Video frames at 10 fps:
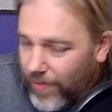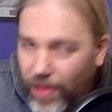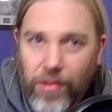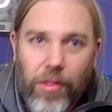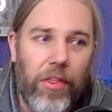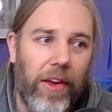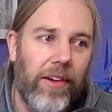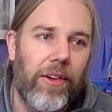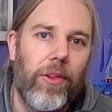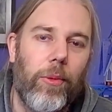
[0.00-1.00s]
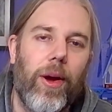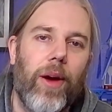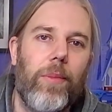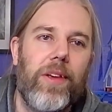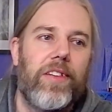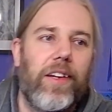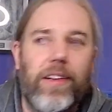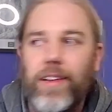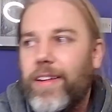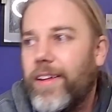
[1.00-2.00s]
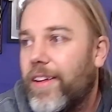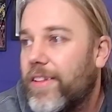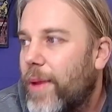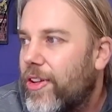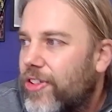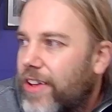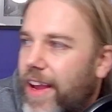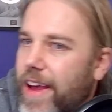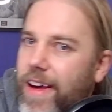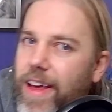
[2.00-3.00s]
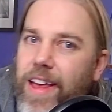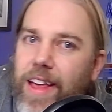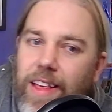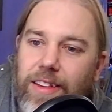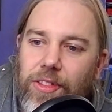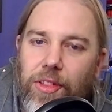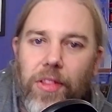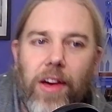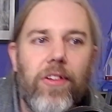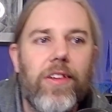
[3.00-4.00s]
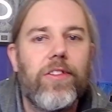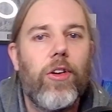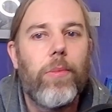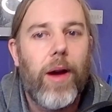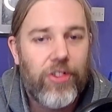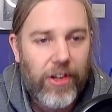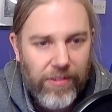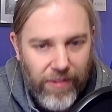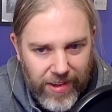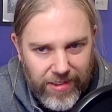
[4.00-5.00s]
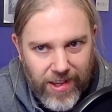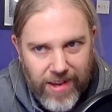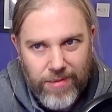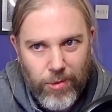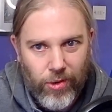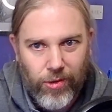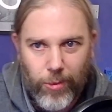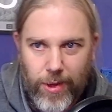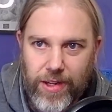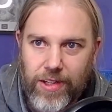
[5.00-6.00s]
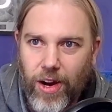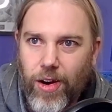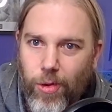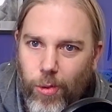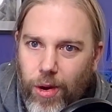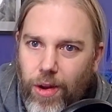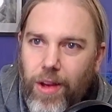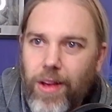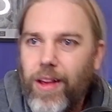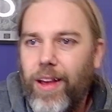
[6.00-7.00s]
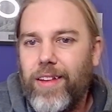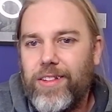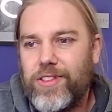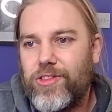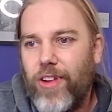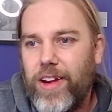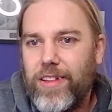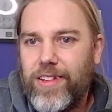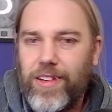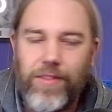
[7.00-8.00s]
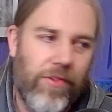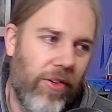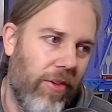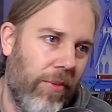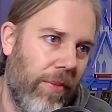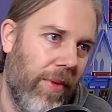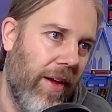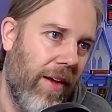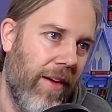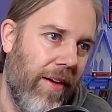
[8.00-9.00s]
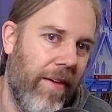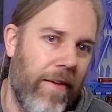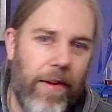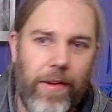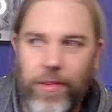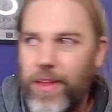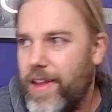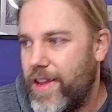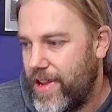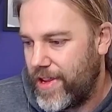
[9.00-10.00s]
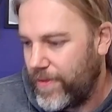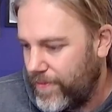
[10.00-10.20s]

other thing that we are missing, and is mentioned here, is that there is no magic phase anymore. We go straight from the